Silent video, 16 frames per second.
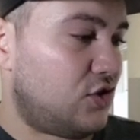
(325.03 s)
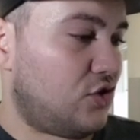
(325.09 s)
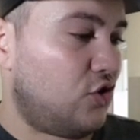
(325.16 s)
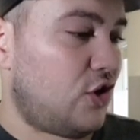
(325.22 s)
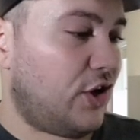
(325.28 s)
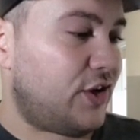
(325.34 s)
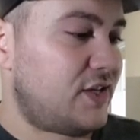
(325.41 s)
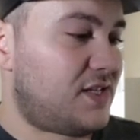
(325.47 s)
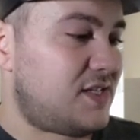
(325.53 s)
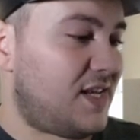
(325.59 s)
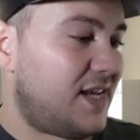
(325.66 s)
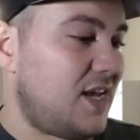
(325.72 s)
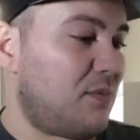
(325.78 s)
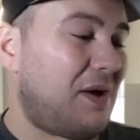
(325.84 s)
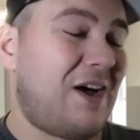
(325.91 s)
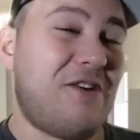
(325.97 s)
you're going to
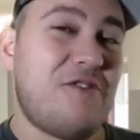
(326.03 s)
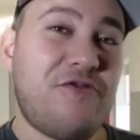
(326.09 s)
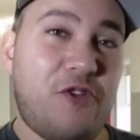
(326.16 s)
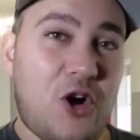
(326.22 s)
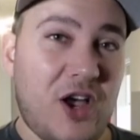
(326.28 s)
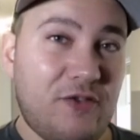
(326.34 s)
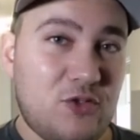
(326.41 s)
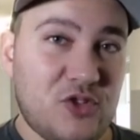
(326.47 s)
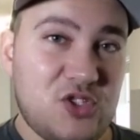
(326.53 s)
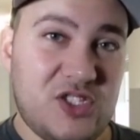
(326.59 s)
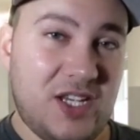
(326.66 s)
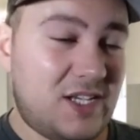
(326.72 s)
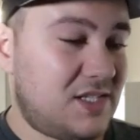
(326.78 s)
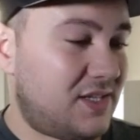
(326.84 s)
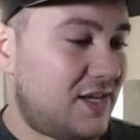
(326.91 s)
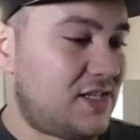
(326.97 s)
see about 5 or
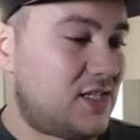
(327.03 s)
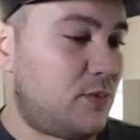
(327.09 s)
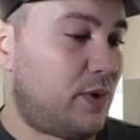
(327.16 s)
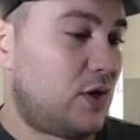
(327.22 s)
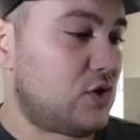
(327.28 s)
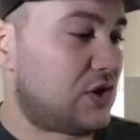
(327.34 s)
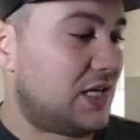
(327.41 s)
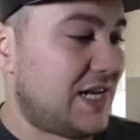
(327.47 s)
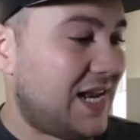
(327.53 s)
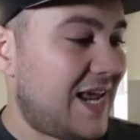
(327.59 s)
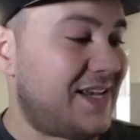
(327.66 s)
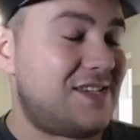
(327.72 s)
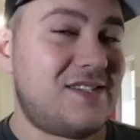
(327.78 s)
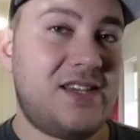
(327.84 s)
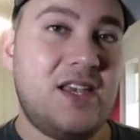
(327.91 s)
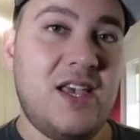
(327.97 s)
6 decibels
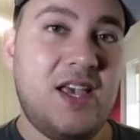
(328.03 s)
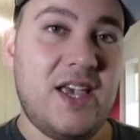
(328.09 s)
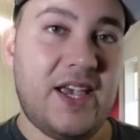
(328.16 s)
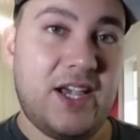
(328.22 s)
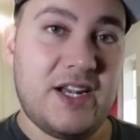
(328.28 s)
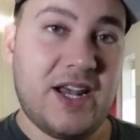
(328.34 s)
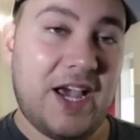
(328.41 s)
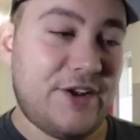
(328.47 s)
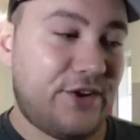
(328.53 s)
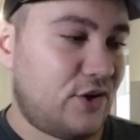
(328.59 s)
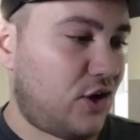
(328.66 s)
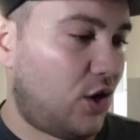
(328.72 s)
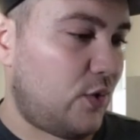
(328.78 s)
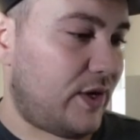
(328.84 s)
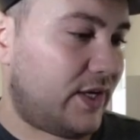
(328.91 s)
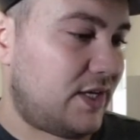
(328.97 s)
less in
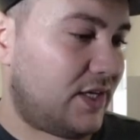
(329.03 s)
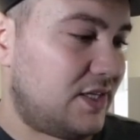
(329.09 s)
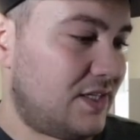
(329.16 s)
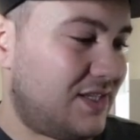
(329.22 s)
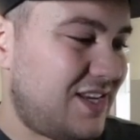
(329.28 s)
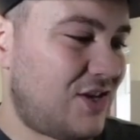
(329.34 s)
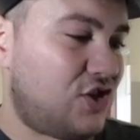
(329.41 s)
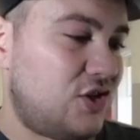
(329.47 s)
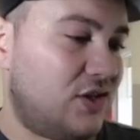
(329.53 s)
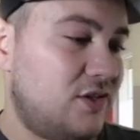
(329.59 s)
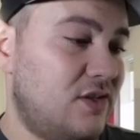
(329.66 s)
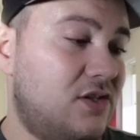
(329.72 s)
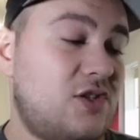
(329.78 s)
anechoic conditions.